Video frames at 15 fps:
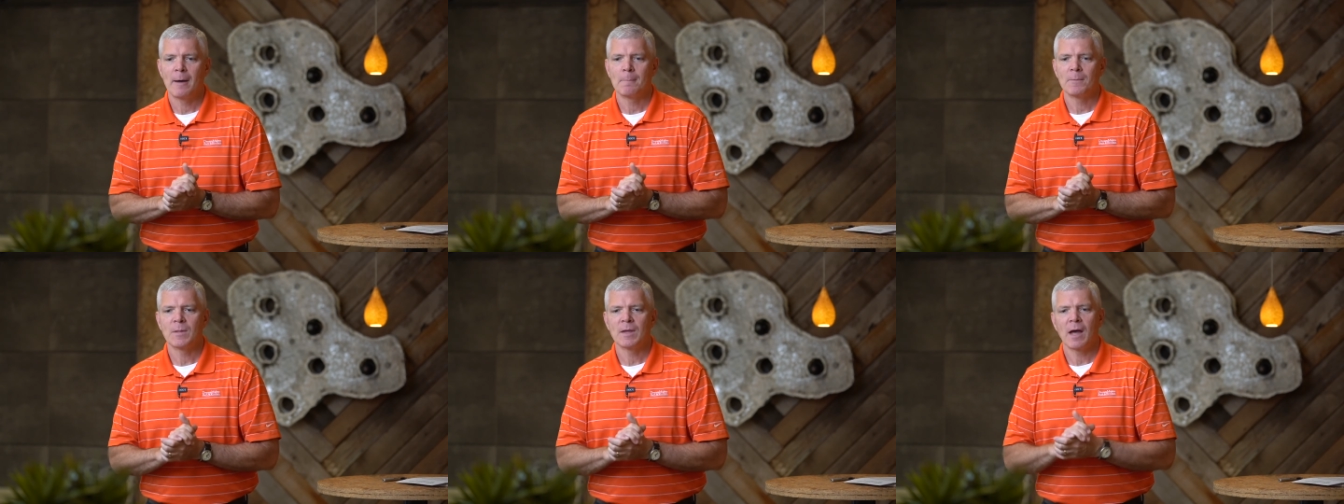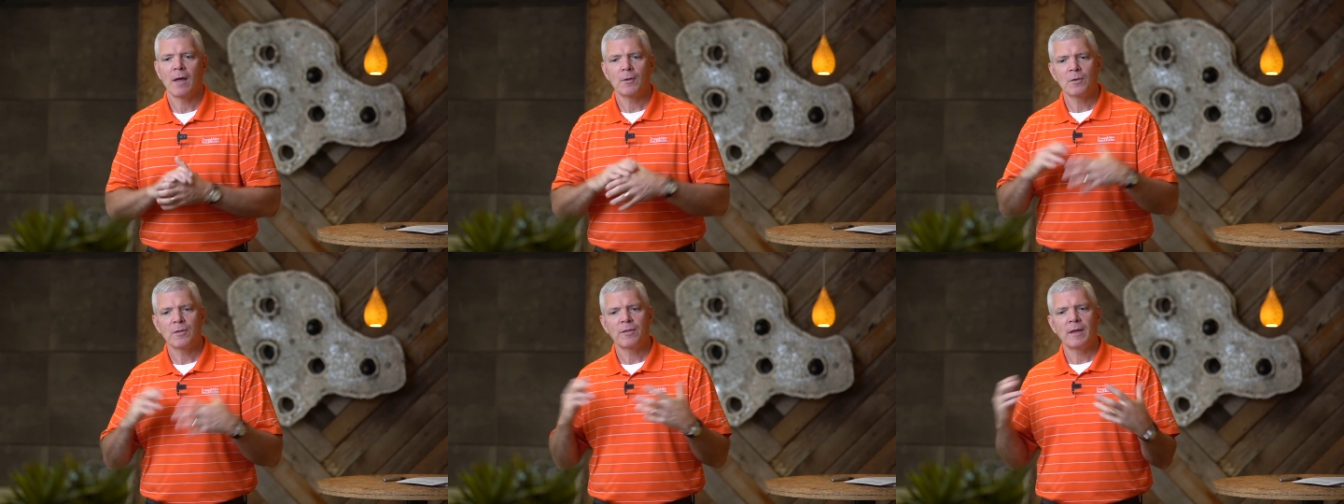The
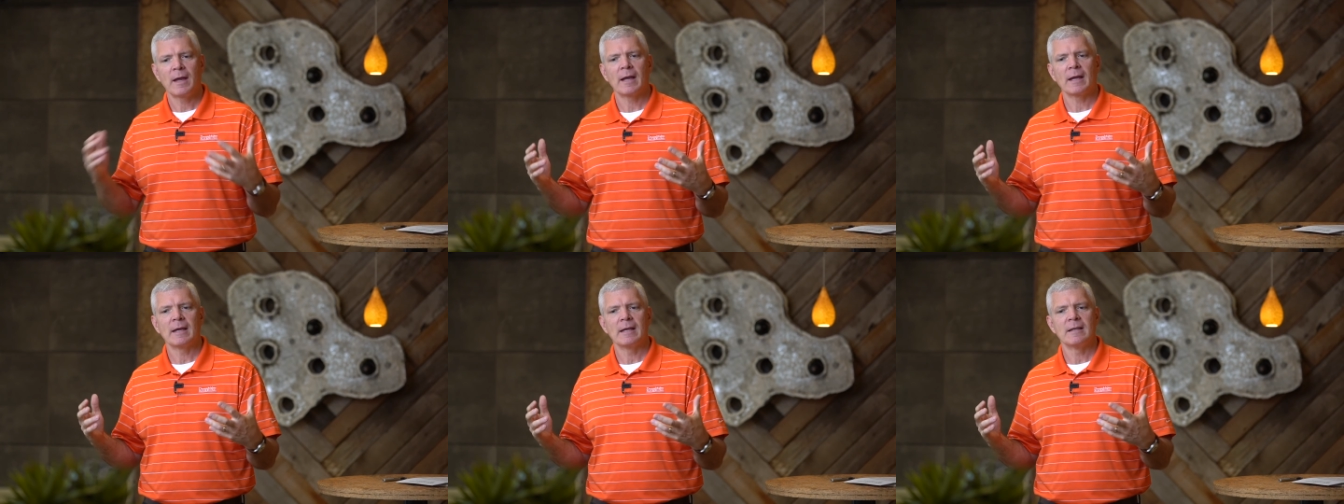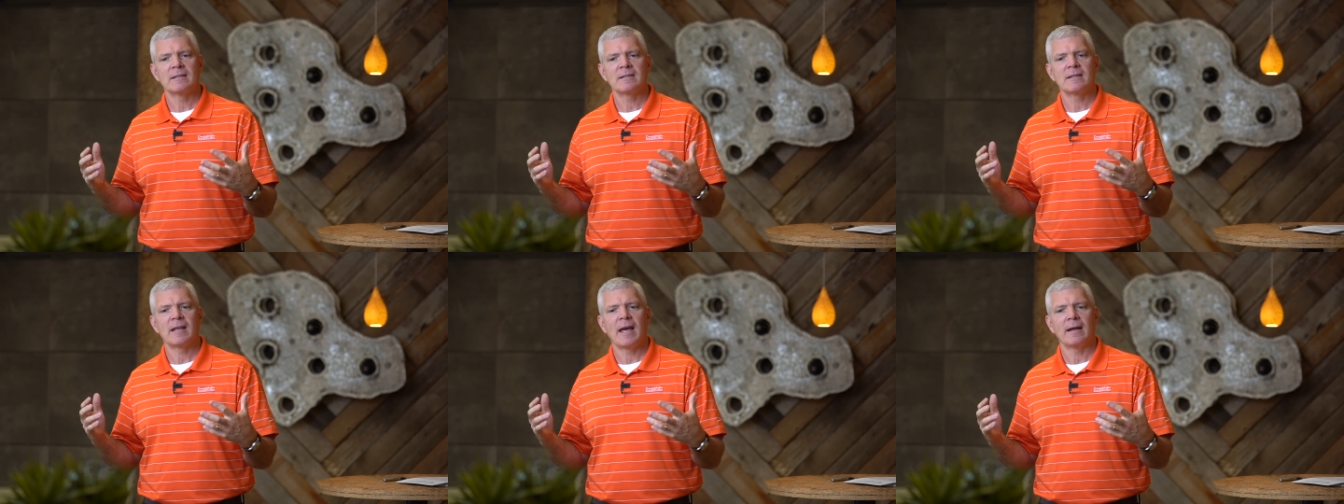other thing
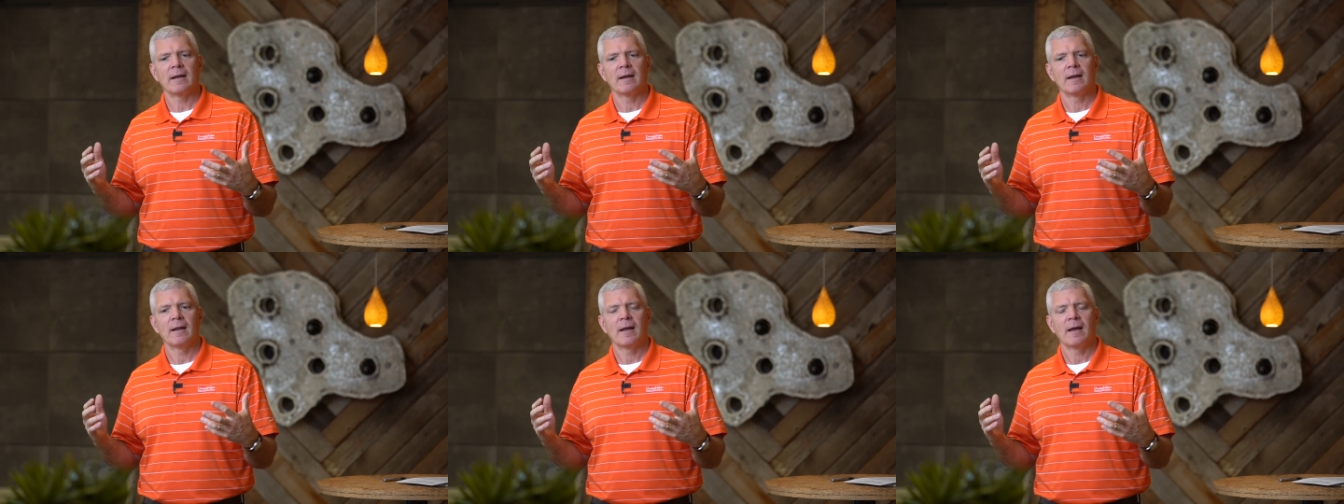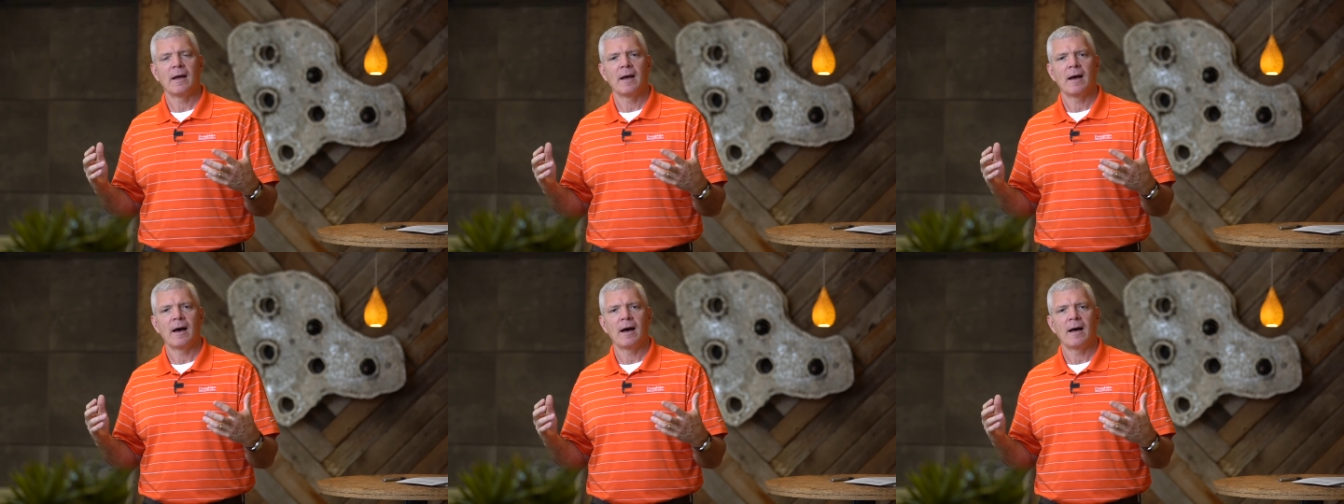is that
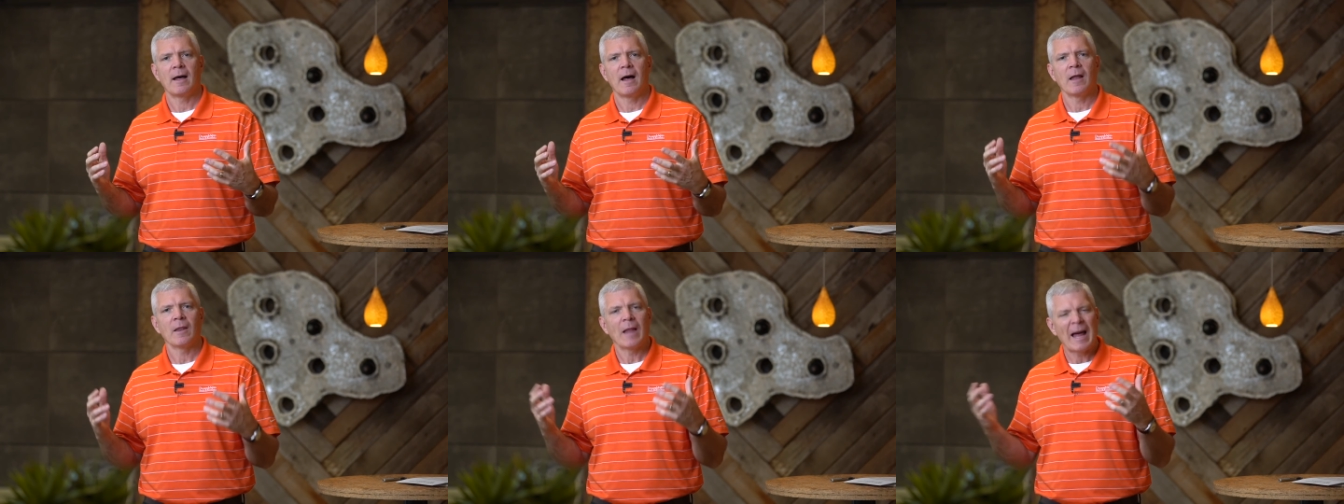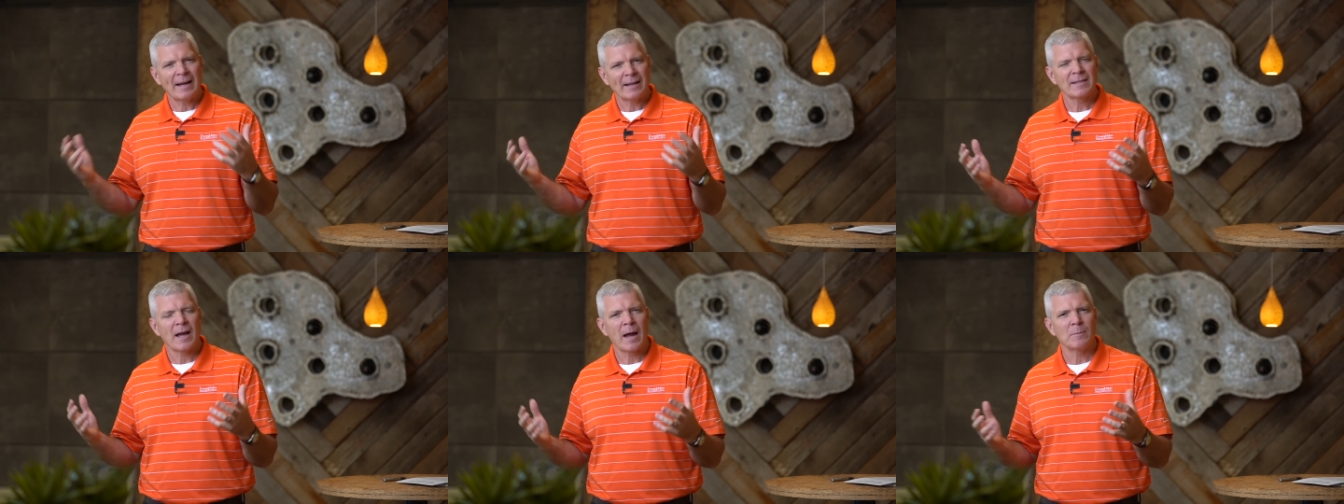a lot
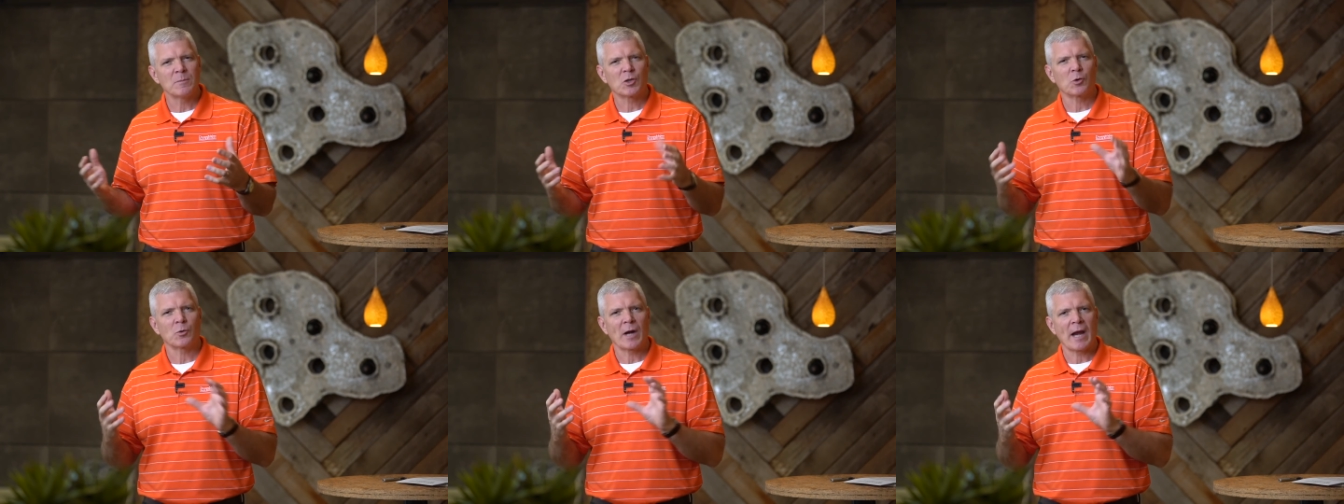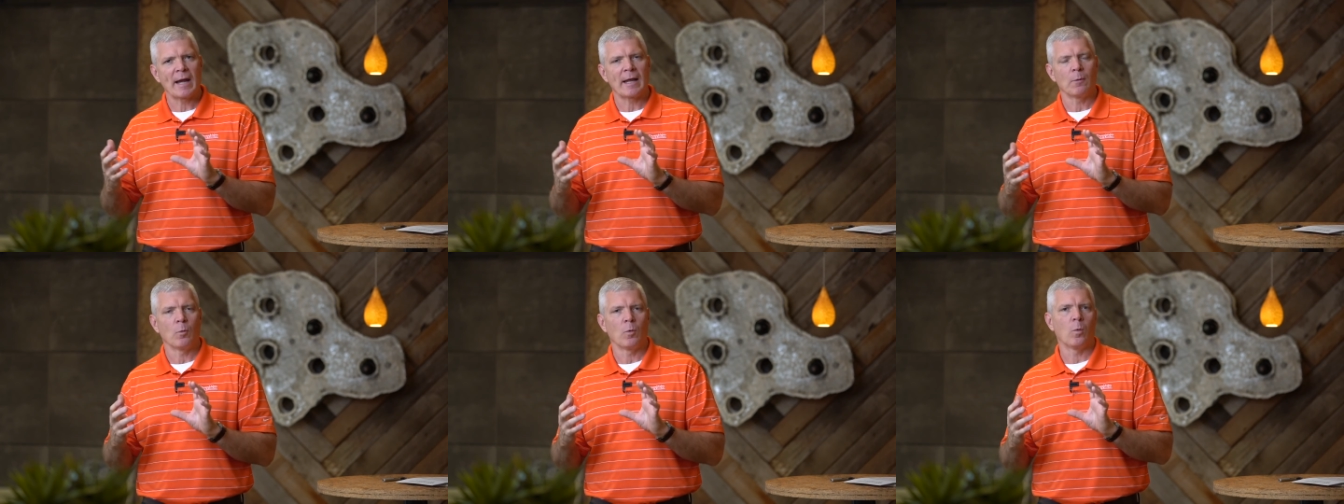of times
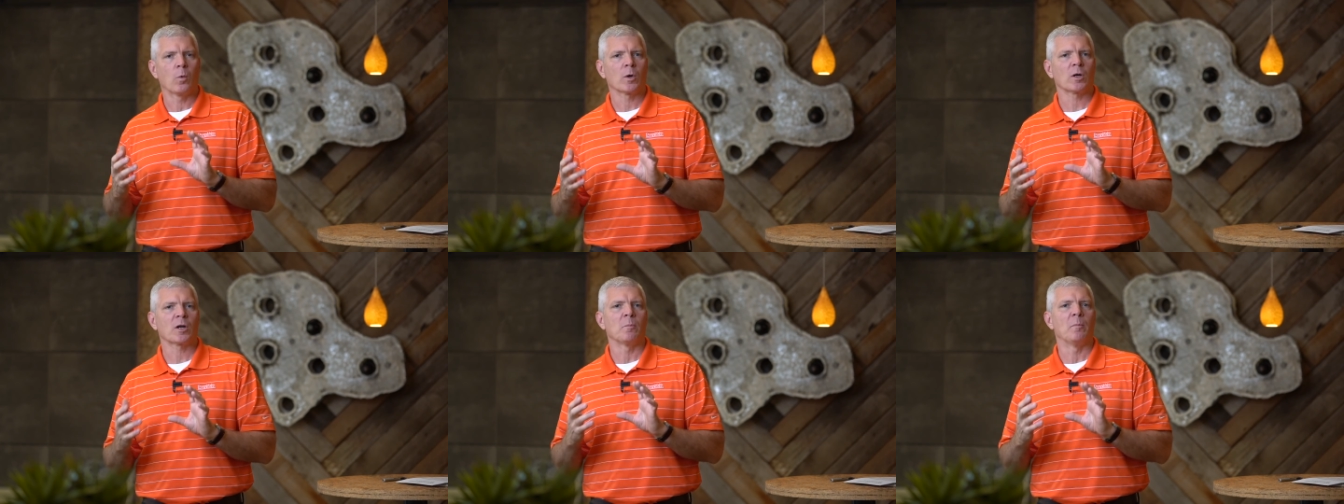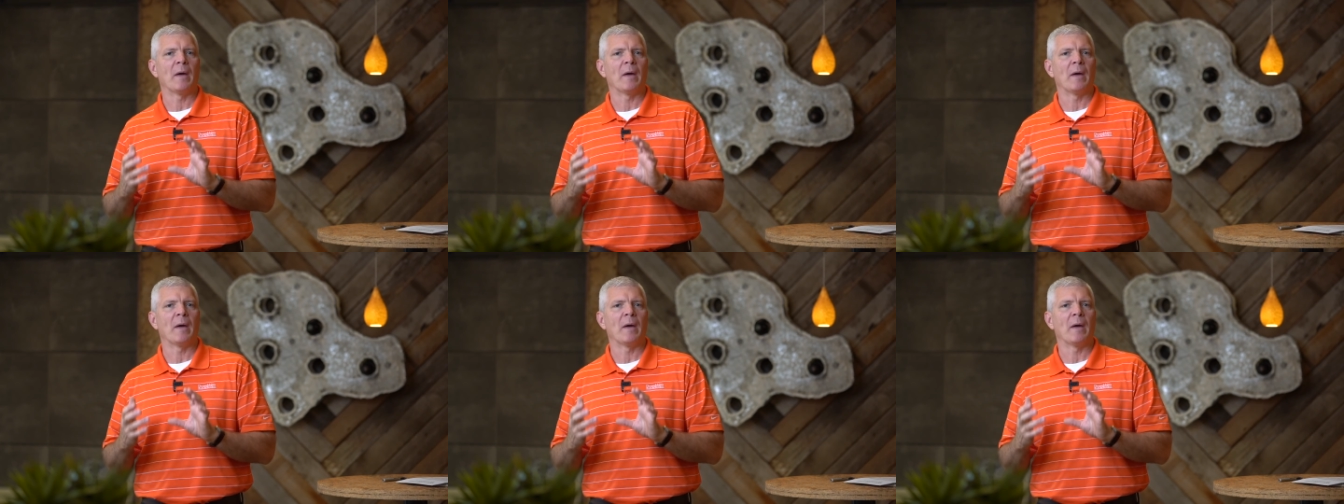granite will work